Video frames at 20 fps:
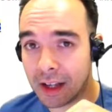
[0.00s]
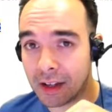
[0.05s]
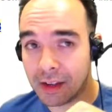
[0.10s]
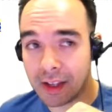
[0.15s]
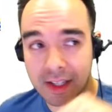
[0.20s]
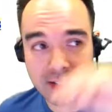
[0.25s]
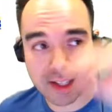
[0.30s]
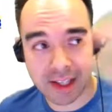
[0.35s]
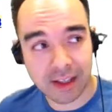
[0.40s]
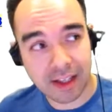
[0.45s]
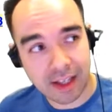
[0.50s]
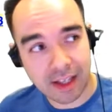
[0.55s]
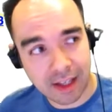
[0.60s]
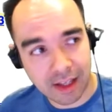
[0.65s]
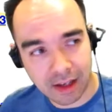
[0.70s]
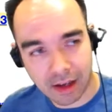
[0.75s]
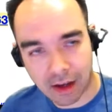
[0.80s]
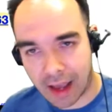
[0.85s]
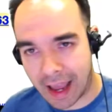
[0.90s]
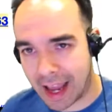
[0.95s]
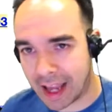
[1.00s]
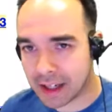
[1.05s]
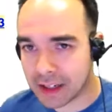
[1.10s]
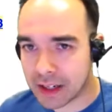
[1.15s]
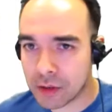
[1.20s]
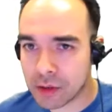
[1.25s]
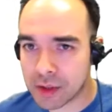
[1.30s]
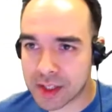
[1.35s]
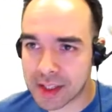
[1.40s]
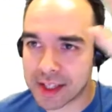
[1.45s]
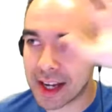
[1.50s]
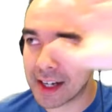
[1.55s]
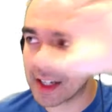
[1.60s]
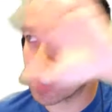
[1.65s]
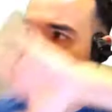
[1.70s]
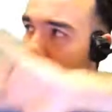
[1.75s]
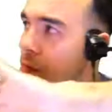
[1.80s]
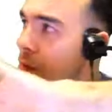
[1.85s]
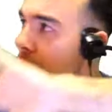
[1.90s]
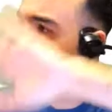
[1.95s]
it's in the handouts
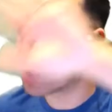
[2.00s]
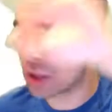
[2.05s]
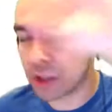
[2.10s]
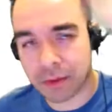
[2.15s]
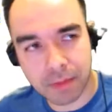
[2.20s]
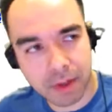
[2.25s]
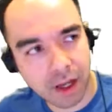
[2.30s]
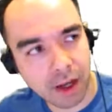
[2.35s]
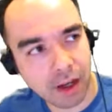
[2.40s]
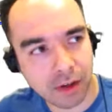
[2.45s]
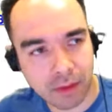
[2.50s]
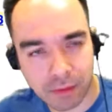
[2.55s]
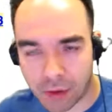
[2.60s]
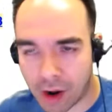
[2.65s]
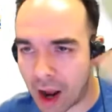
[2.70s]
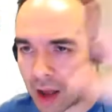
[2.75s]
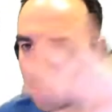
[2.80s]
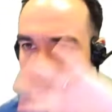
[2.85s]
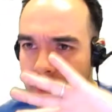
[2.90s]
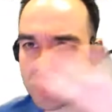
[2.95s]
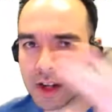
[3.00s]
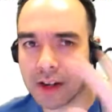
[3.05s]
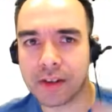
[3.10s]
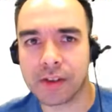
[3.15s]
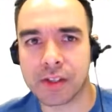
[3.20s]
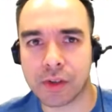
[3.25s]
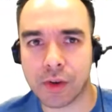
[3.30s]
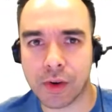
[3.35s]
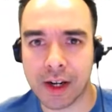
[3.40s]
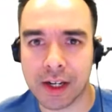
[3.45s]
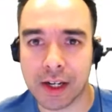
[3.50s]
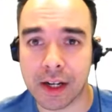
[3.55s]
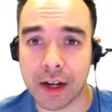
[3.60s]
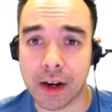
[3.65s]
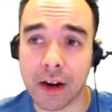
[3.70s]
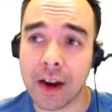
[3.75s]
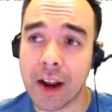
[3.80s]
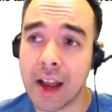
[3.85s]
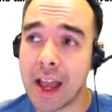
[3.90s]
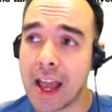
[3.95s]
section, which should be on either side of the screen
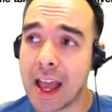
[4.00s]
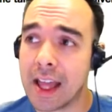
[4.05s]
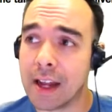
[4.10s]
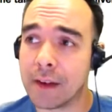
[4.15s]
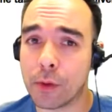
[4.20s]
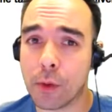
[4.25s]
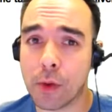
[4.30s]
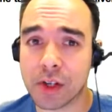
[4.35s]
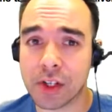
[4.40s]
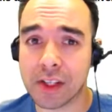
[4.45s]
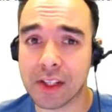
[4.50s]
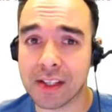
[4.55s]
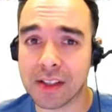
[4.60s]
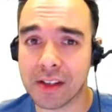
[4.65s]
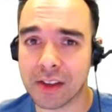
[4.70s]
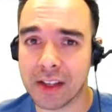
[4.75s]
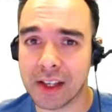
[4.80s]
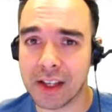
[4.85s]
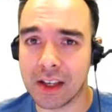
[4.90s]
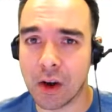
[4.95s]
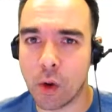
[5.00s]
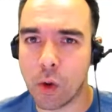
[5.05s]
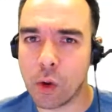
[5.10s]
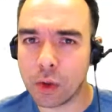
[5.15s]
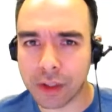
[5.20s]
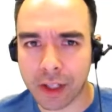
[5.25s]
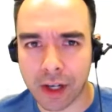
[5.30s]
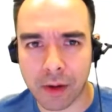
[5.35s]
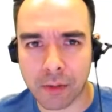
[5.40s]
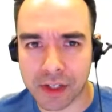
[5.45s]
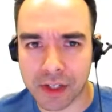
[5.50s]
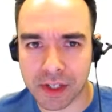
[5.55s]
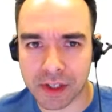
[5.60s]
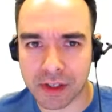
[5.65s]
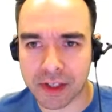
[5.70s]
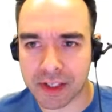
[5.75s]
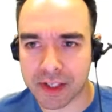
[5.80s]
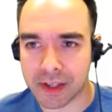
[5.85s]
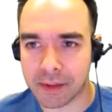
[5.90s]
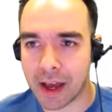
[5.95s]
here. And if you're watching this on the old Air
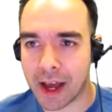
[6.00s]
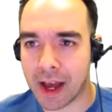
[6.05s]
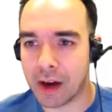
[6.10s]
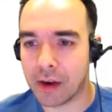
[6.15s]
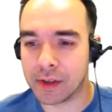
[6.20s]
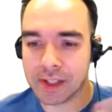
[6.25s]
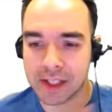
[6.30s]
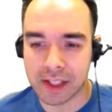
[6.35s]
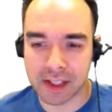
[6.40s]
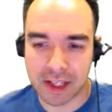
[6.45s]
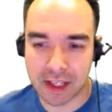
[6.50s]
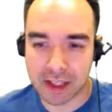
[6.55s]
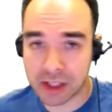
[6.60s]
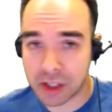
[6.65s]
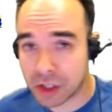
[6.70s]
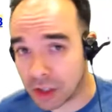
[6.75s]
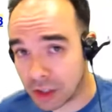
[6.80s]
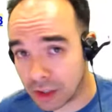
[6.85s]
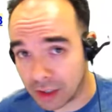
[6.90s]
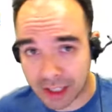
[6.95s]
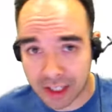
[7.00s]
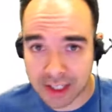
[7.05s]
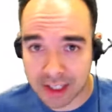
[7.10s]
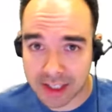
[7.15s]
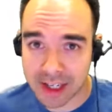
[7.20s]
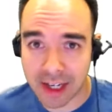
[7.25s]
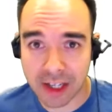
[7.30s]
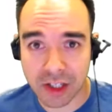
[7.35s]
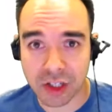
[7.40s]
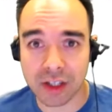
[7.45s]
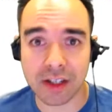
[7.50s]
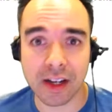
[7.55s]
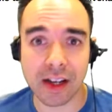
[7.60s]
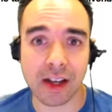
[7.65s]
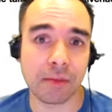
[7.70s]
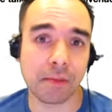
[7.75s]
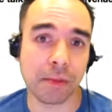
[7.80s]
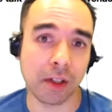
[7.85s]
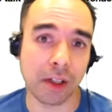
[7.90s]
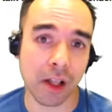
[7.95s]
Mozilla somehow, it's in the additional links section
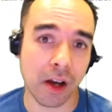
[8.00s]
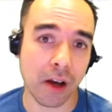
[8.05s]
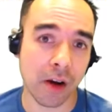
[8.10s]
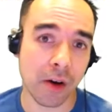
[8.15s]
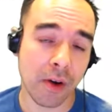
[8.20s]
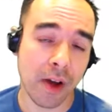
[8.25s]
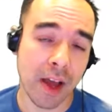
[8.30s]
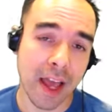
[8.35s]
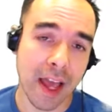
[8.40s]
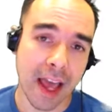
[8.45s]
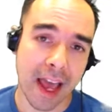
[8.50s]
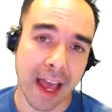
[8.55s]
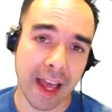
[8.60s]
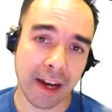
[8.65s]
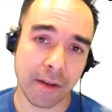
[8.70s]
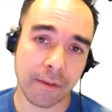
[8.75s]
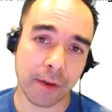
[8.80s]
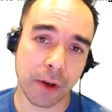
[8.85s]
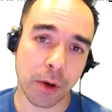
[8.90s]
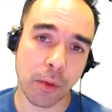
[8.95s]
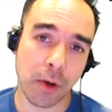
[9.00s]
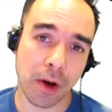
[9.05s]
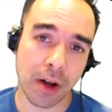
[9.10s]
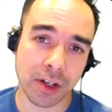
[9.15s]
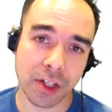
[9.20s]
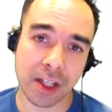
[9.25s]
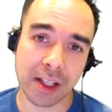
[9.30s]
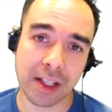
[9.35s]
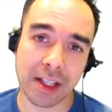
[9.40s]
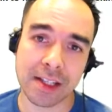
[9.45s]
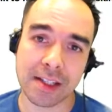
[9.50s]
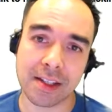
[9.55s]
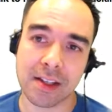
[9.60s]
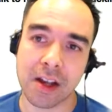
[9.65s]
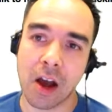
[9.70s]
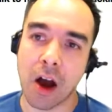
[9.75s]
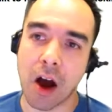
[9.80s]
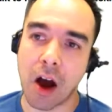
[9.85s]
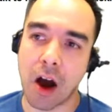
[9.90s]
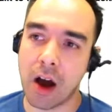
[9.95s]
down below. And if you're watching this
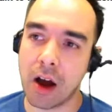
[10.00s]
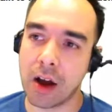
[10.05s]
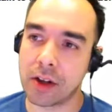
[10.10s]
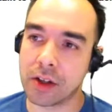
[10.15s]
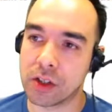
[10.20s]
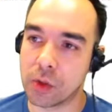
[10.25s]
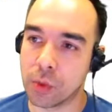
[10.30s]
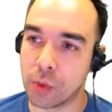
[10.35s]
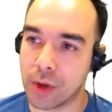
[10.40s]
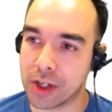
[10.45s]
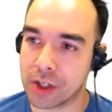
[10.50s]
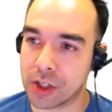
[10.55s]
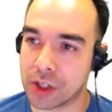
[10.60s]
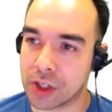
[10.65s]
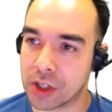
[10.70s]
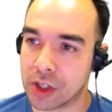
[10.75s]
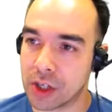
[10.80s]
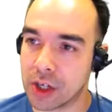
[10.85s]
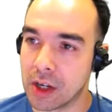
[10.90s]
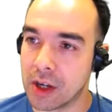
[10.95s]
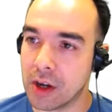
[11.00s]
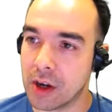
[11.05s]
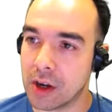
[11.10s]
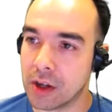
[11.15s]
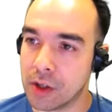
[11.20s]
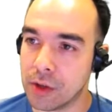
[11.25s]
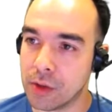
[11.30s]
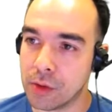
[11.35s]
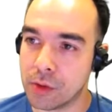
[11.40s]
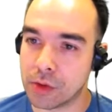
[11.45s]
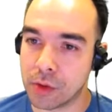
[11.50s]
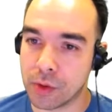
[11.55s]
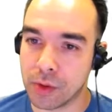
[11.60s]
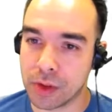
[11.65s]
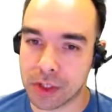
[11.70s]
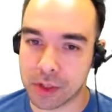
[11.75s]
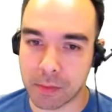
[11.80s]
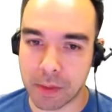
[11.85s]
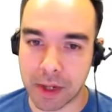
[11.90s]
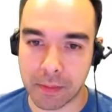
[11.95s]
on Twitch, you
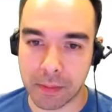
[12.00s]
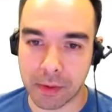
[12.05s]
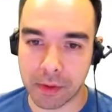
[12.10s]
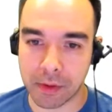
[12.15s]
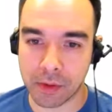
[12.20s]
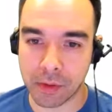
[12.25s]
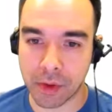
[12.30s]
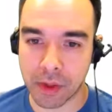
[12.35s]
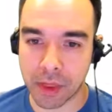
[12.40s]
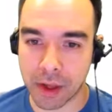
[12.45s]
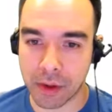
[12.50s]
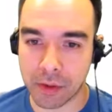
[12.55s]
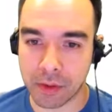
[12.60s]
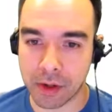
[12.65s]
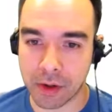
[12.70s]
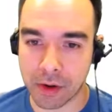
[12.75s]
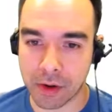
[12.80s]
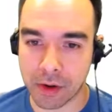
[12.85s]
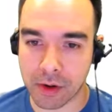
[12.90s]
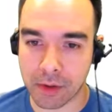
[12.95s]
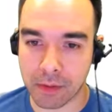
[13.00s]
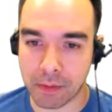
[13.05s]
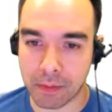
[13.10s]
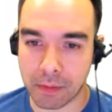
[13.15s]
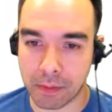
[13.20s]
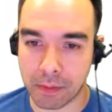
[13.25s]
Twitch people without your